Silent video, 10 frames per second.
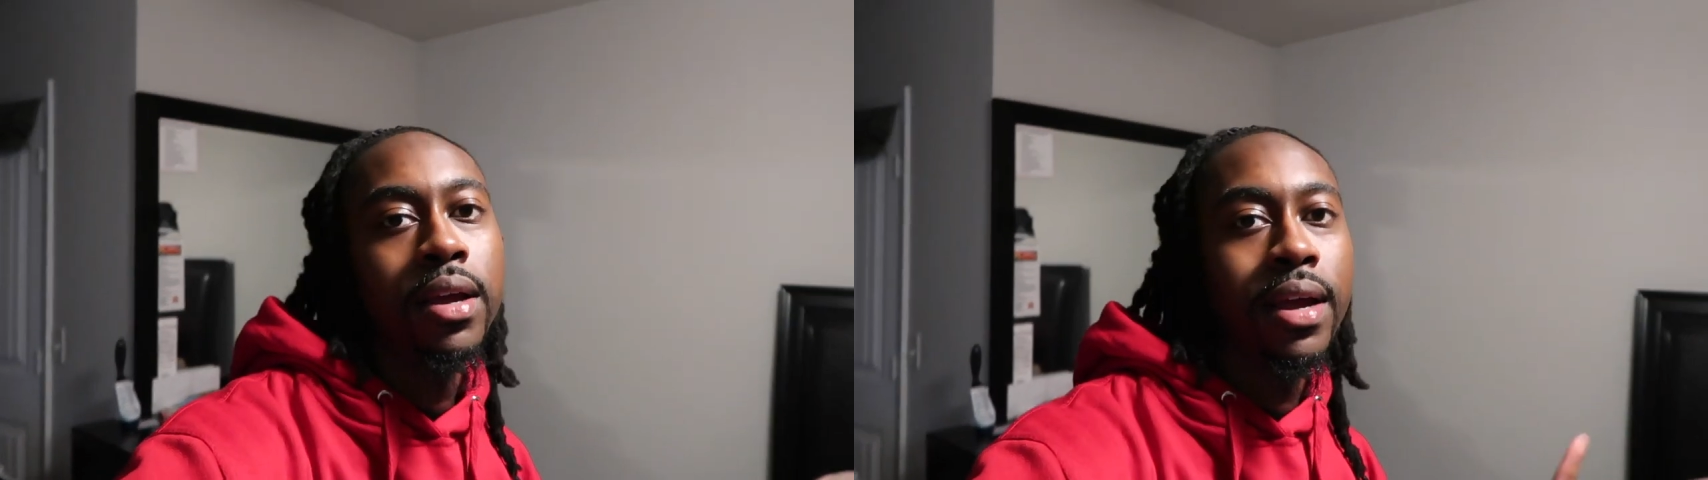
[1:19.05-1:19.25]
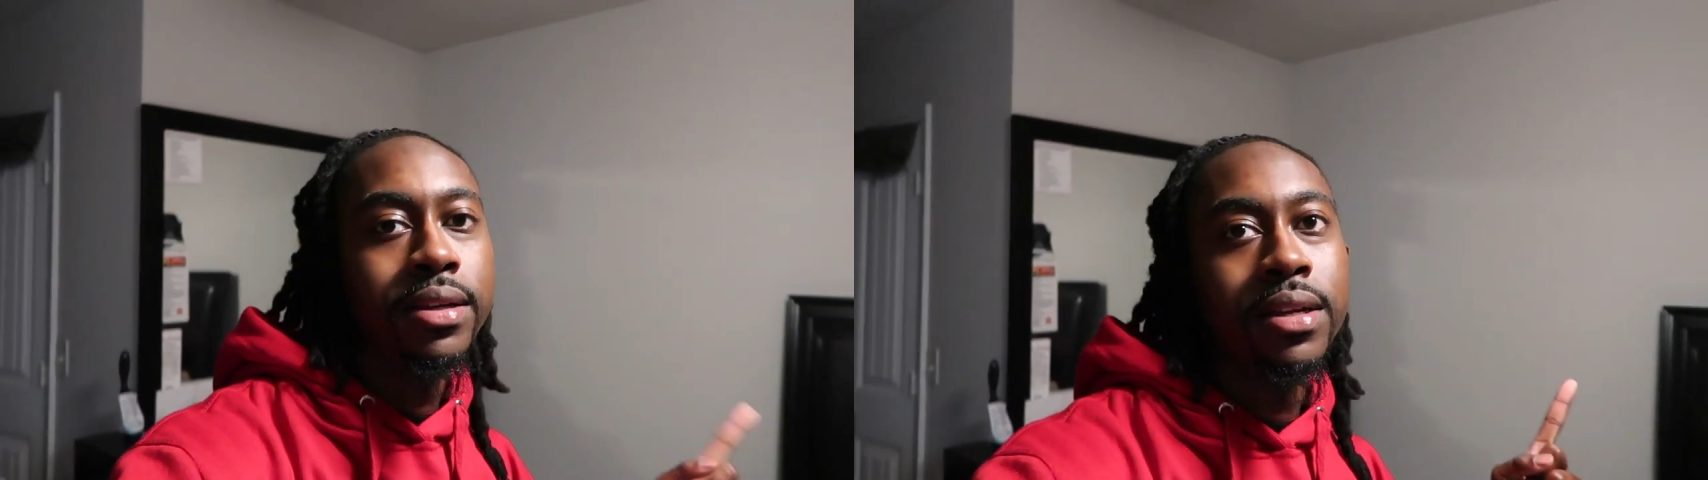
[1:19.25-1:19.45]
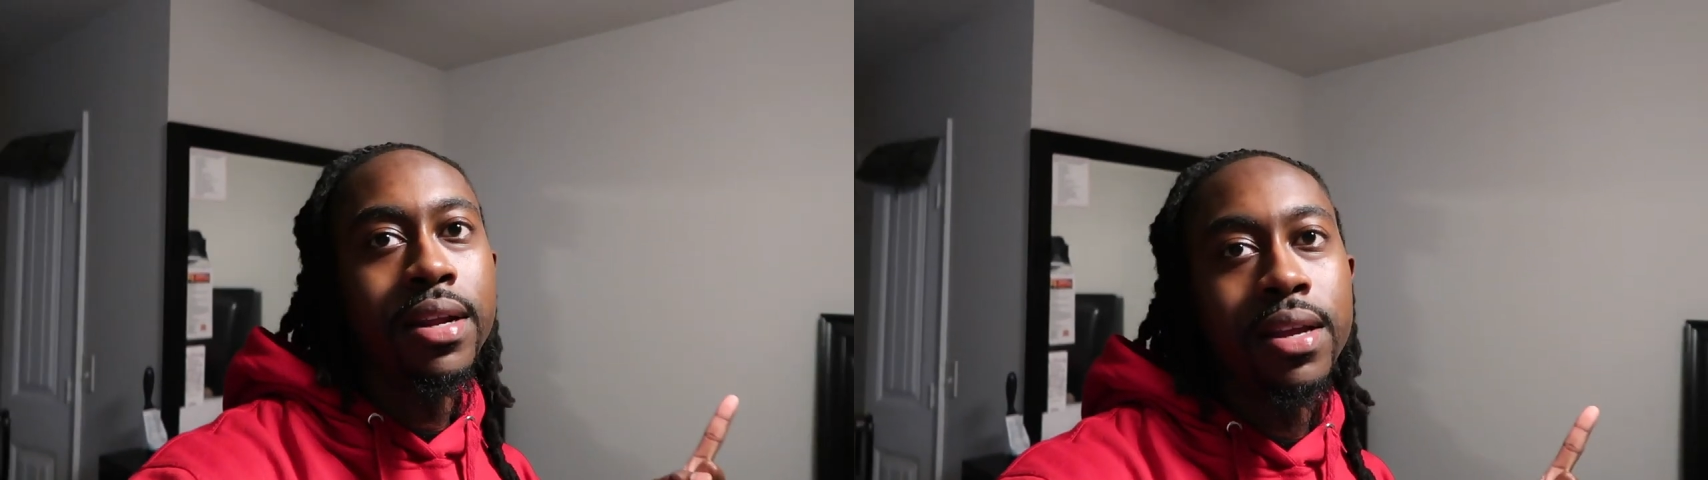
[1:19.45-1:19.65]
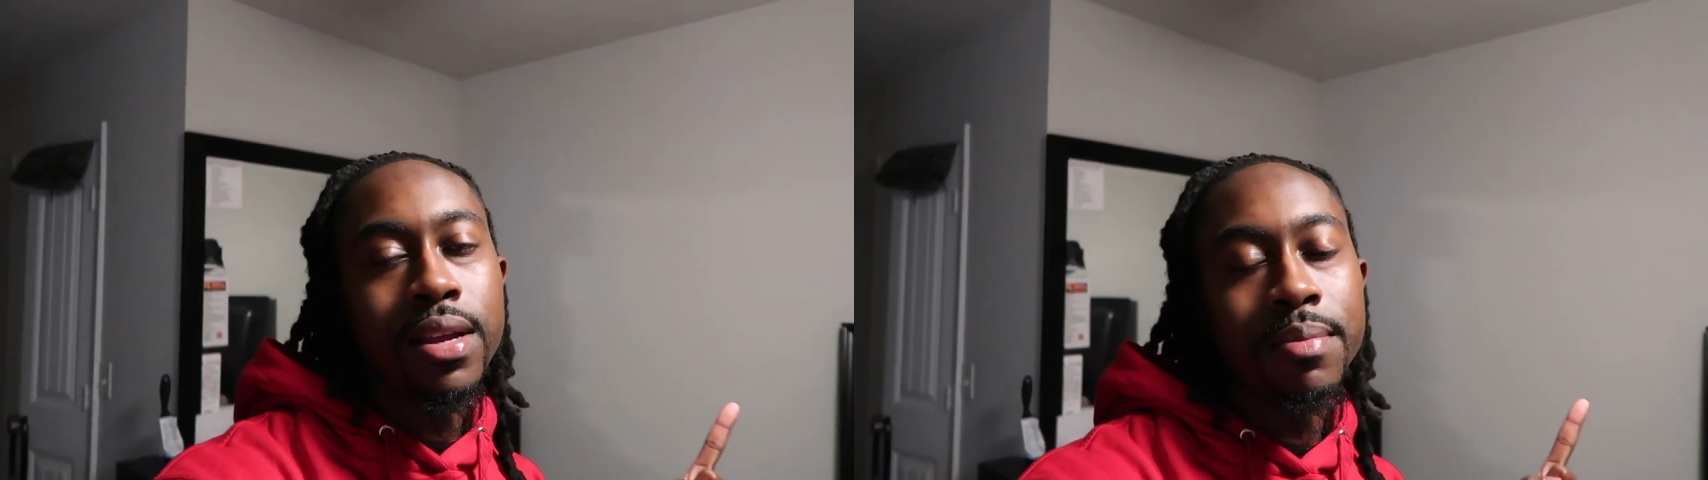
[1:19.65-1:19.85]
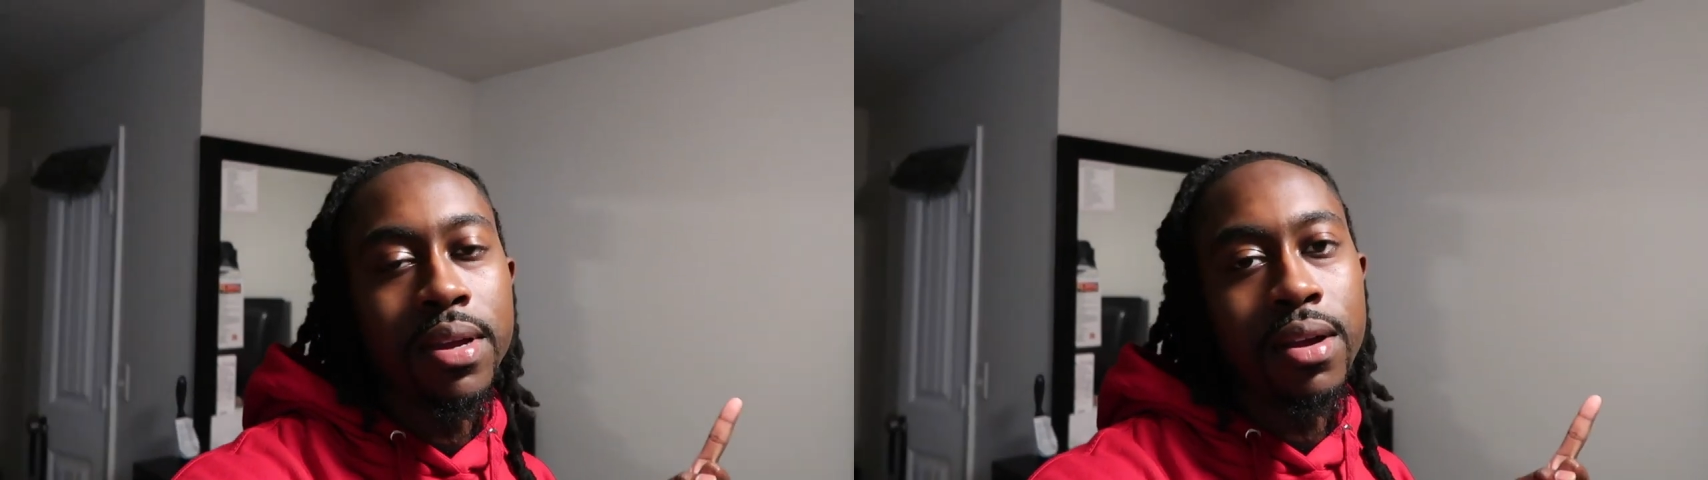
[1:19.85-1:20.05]
Antonique
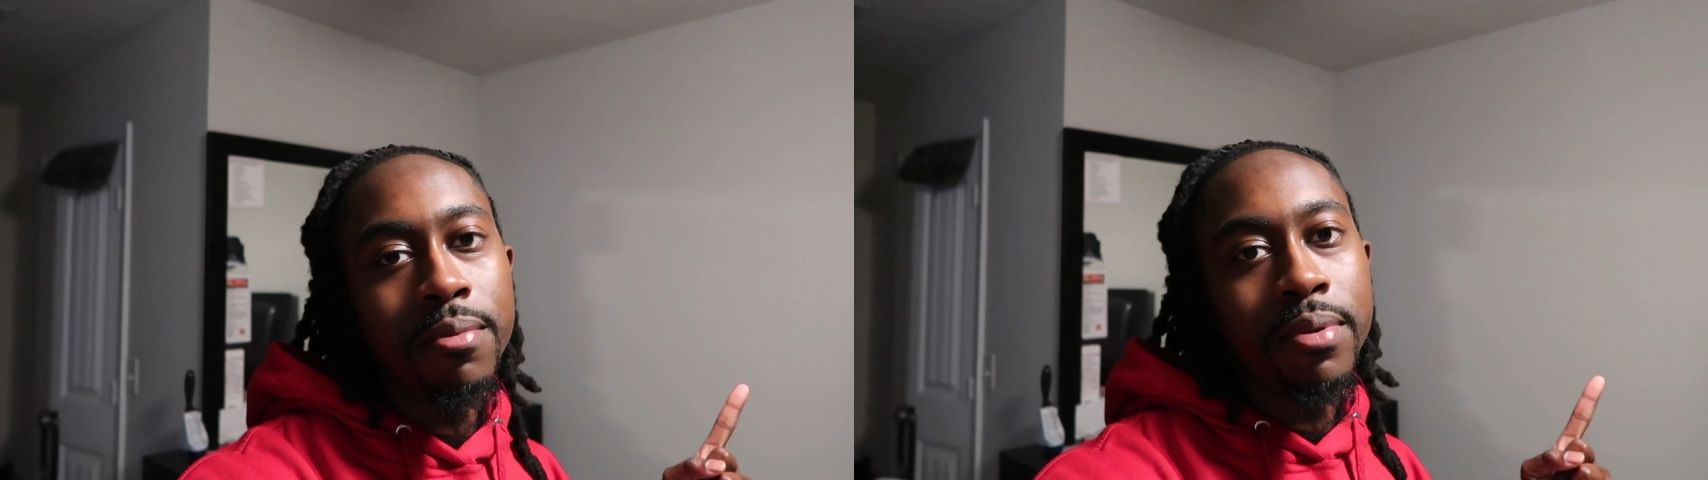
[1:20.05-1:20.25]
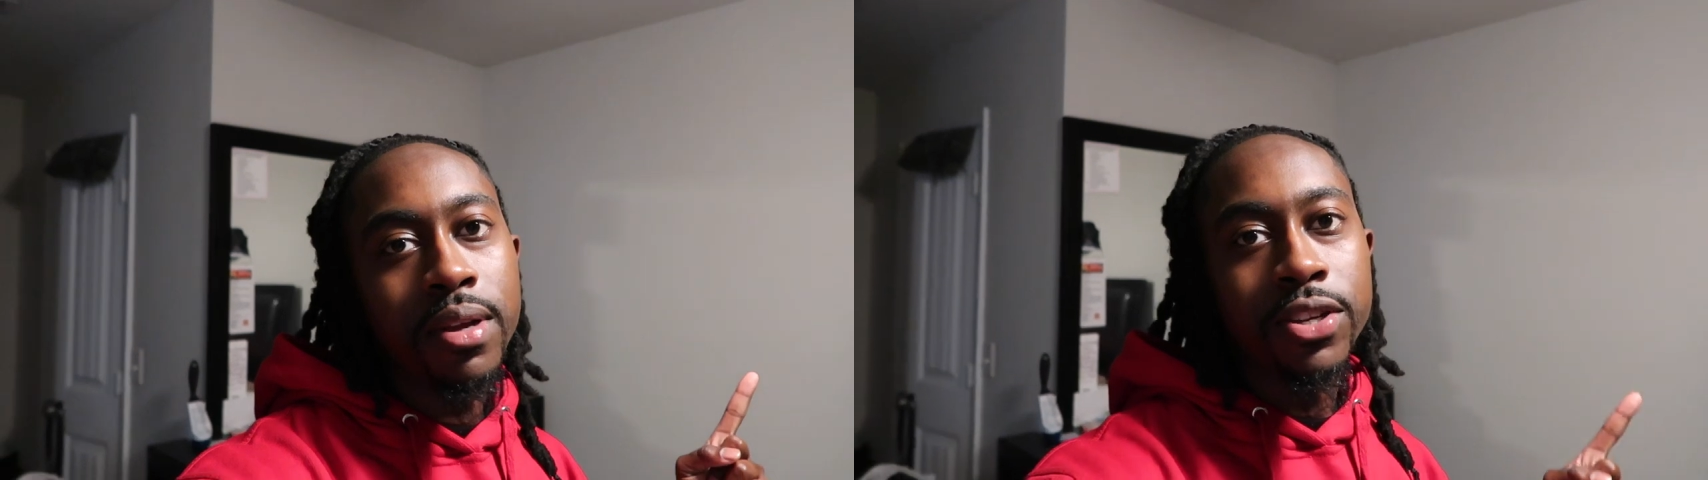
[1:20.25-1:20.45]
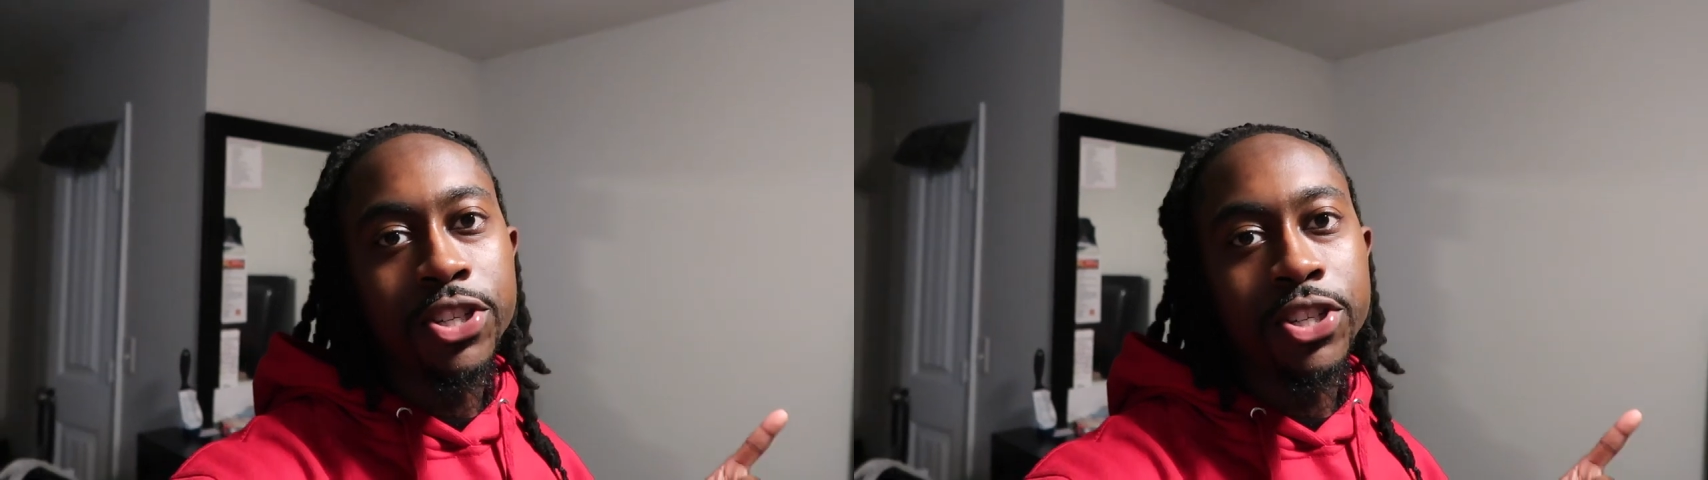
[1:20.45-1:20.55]
hit me up because